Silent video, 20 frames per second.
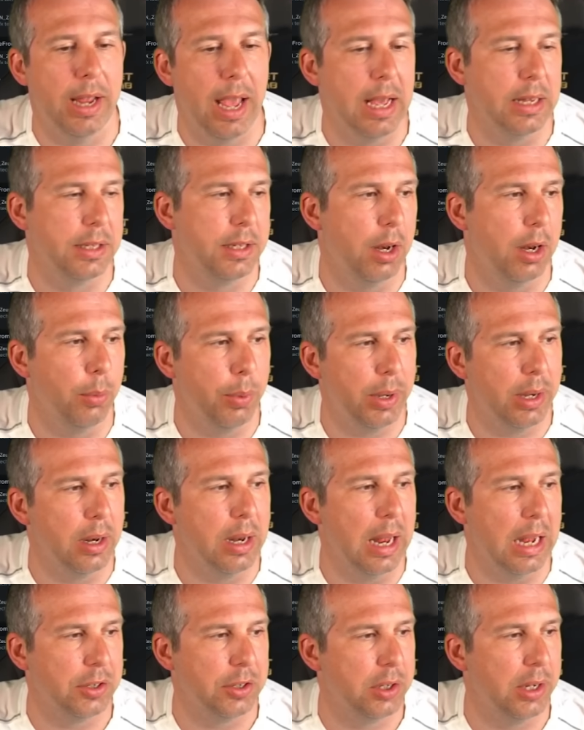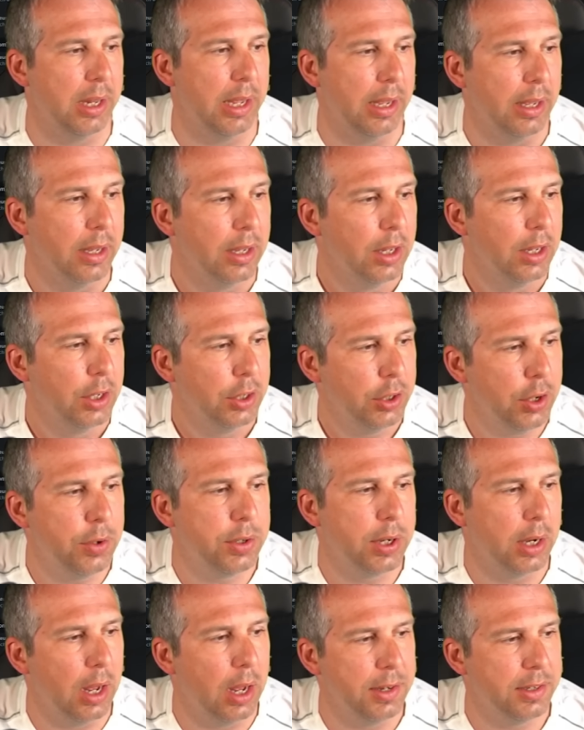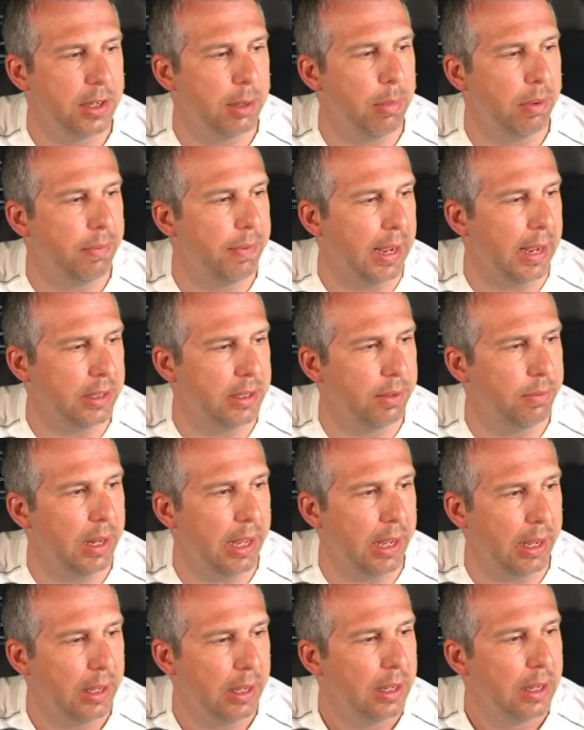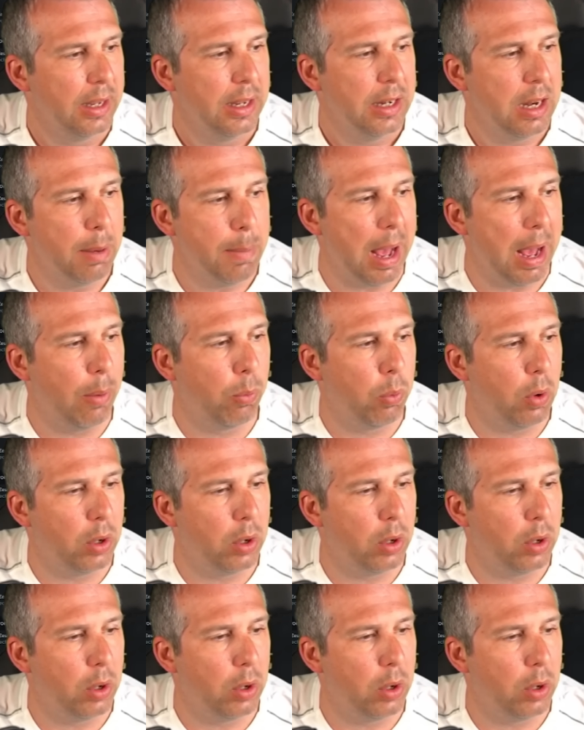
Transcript: Yeah, so that we can actually utilize them effectively. No matter